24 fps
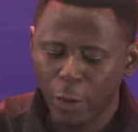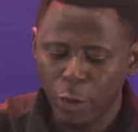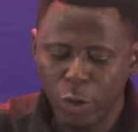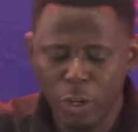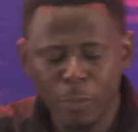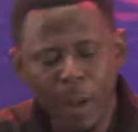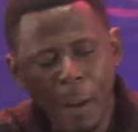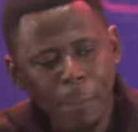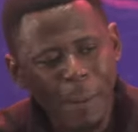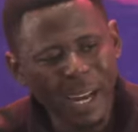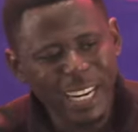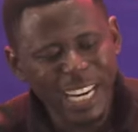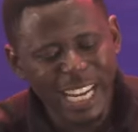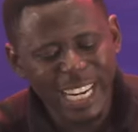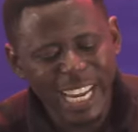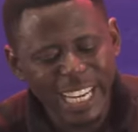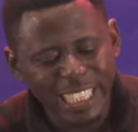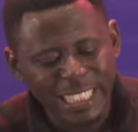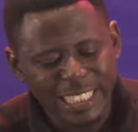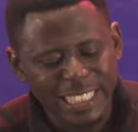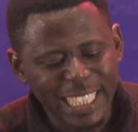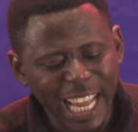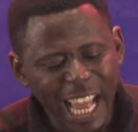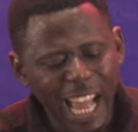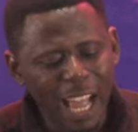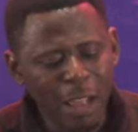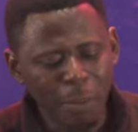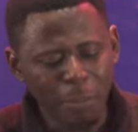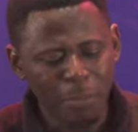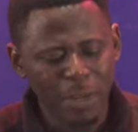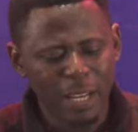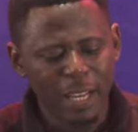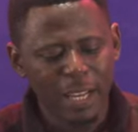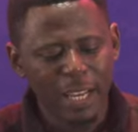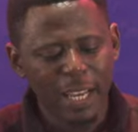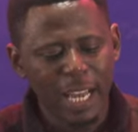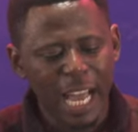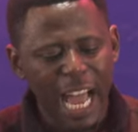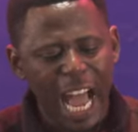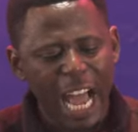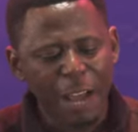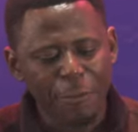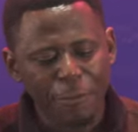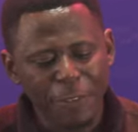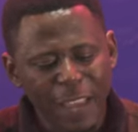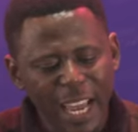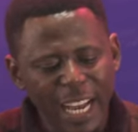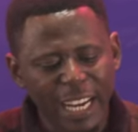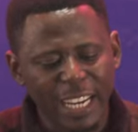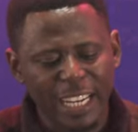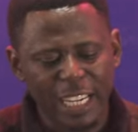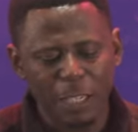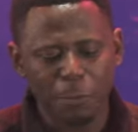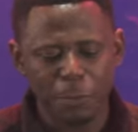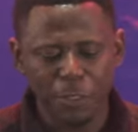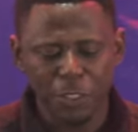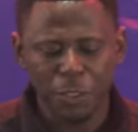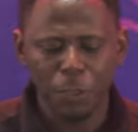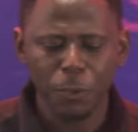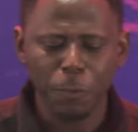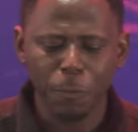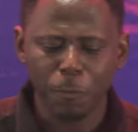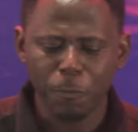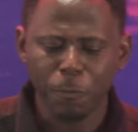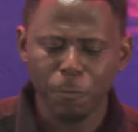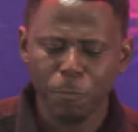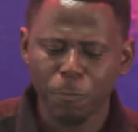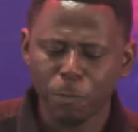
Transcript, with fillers: You remember an exam, and fear grips you.